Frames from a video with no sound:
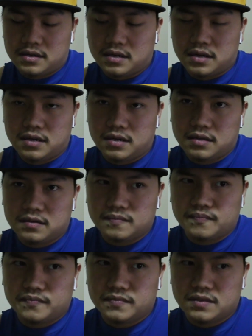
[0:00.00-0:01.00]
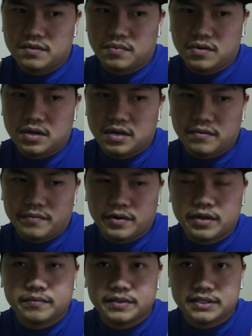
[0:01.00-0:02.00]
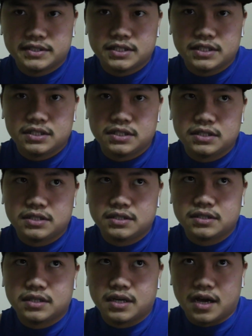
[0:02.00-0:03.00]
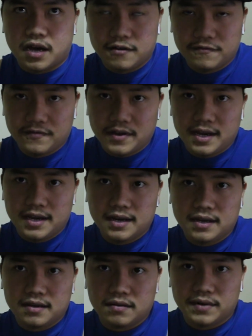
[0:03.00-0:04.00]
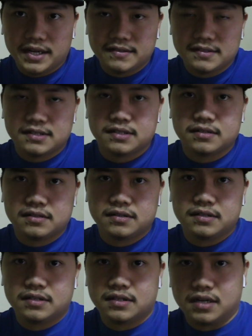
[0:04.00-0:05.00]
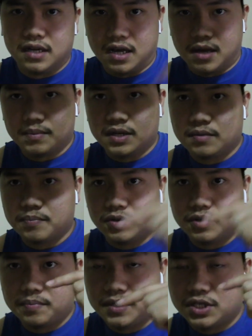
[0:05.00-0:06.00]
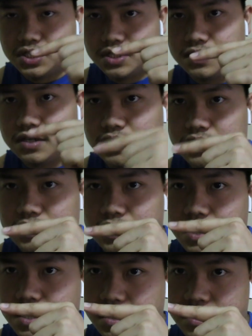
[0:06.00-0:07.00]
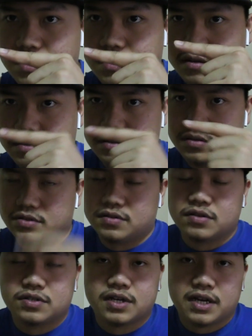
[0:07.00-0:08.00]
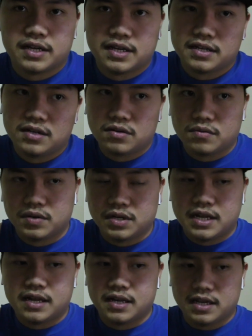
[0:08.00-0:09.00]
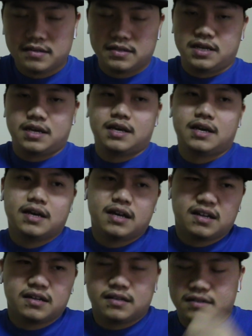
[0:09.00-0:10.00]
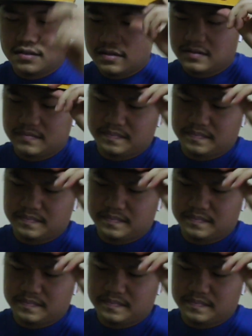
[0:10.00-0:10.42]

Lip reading: Uh, the one I want was the Cafe Racer. I'm gonna put a picture here so you guys can know what that is. Uh,